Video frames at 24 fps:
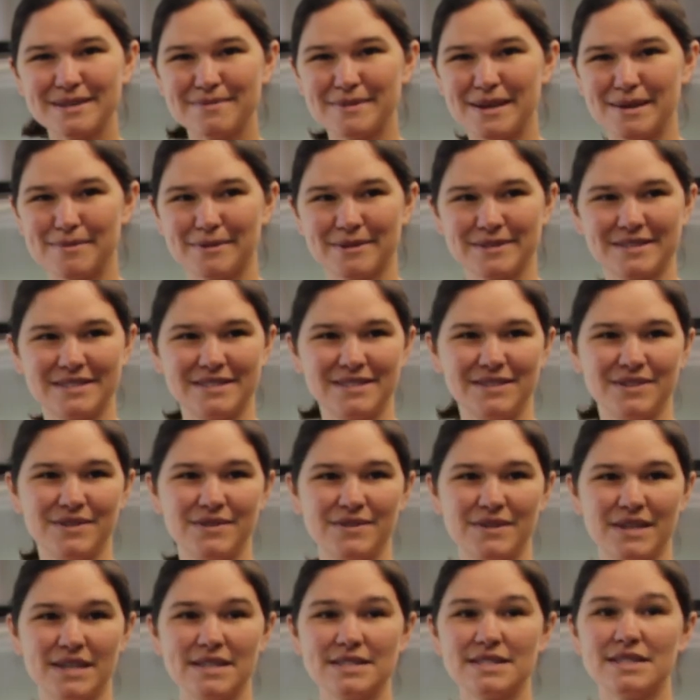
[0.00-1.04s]
I'm able
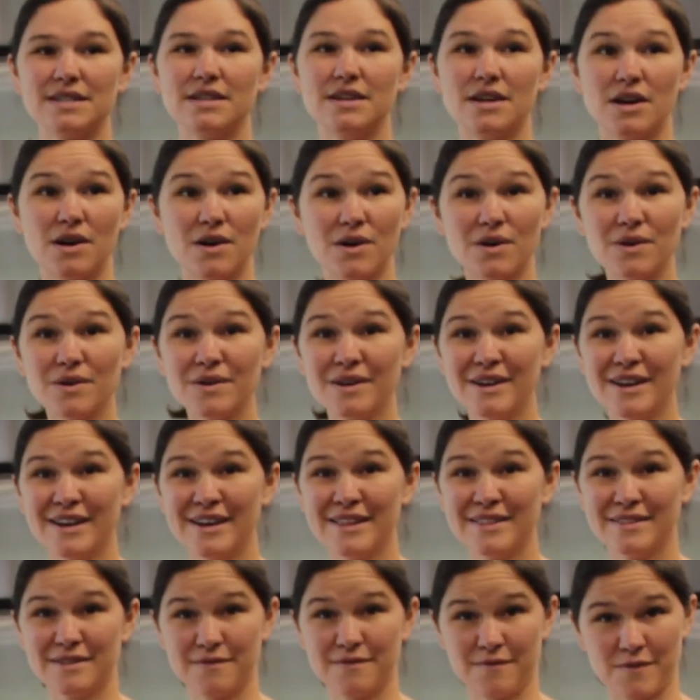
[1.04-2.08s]
to get to know
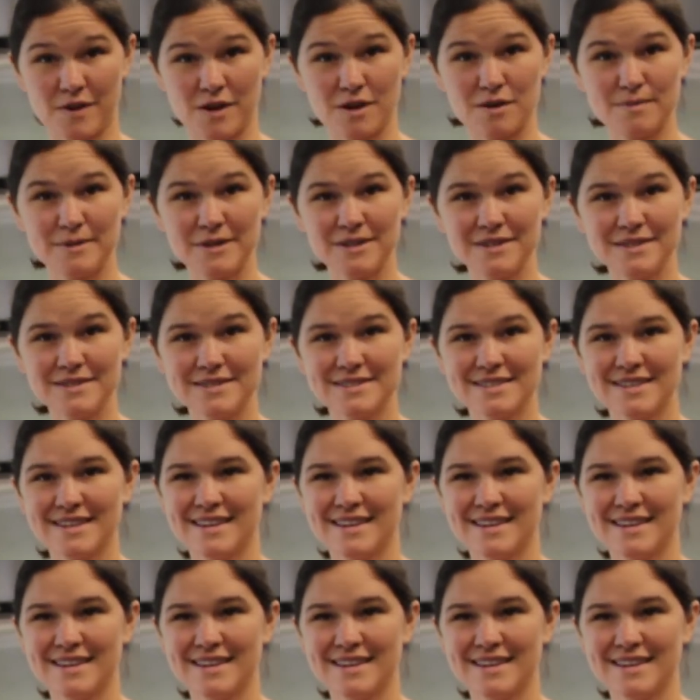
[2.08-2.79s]
the farmers.